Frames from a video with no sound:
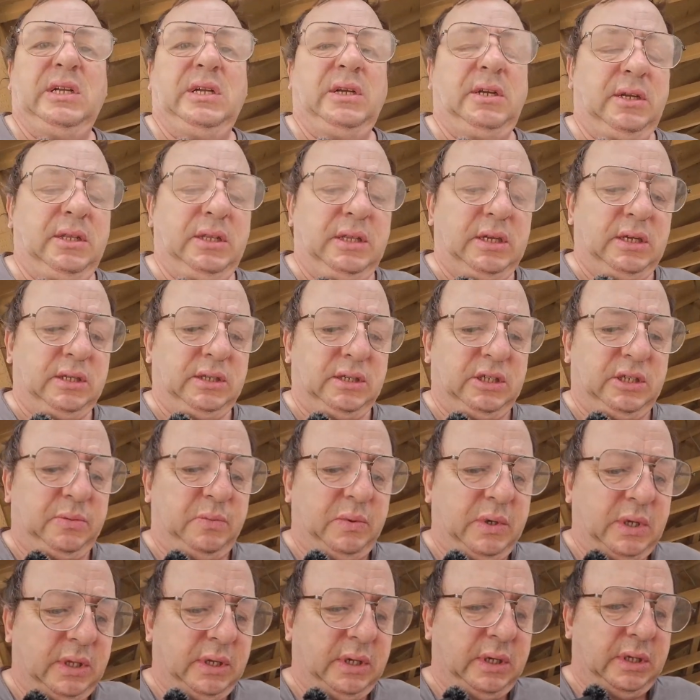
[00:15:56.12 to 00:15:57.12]
it doesn't
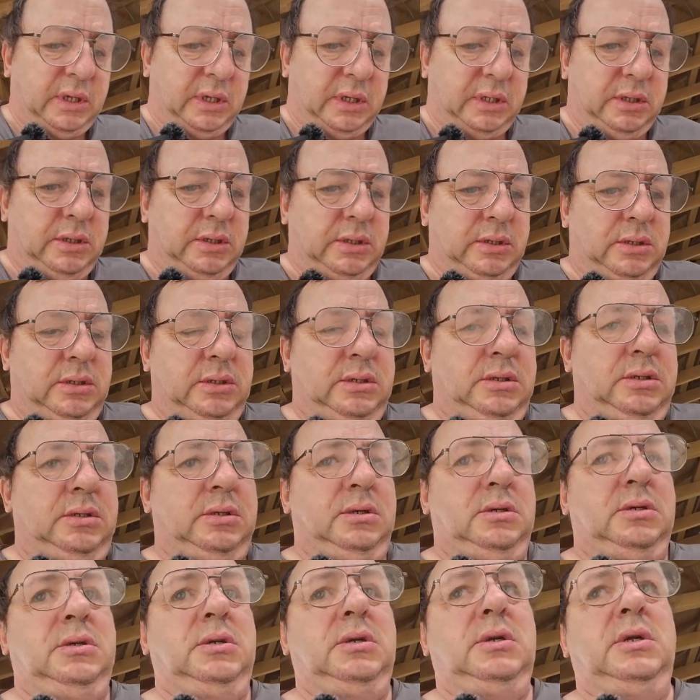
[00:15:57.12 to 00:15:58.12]
smell like that.
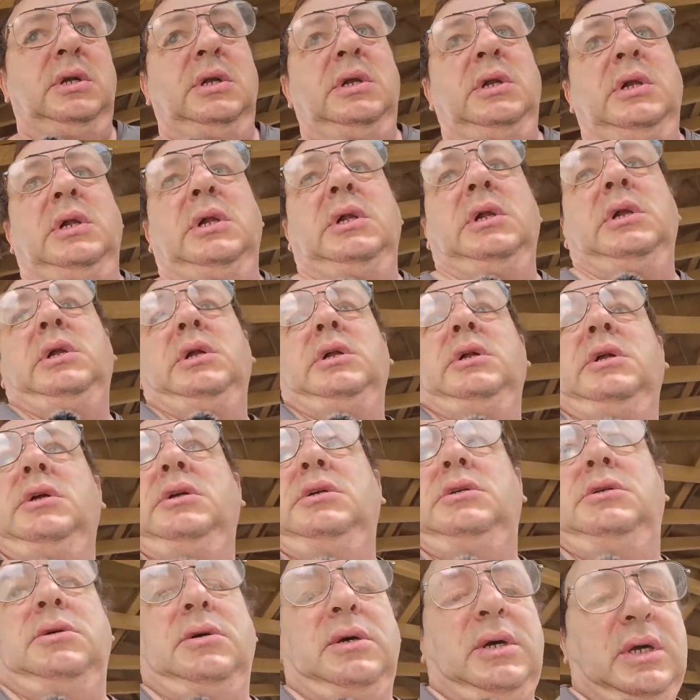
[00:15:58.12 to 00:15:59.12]

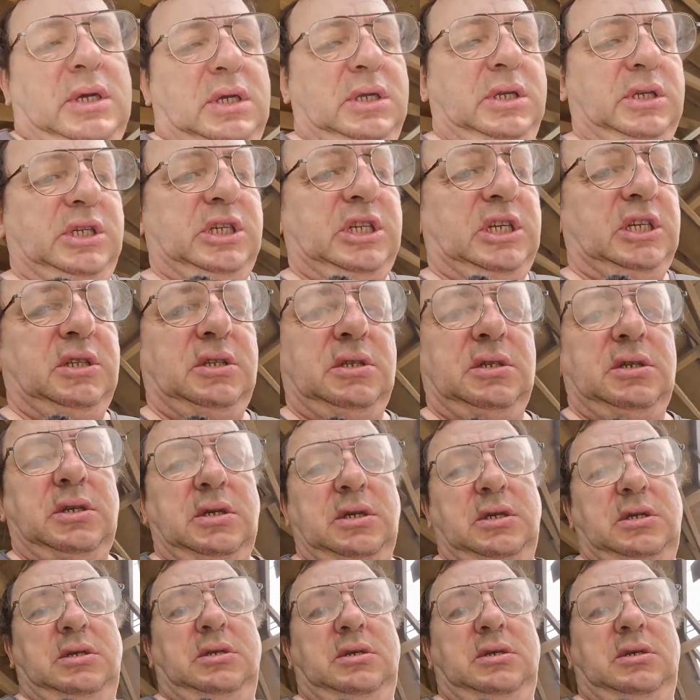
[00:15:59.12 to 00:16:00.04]
So I had a chance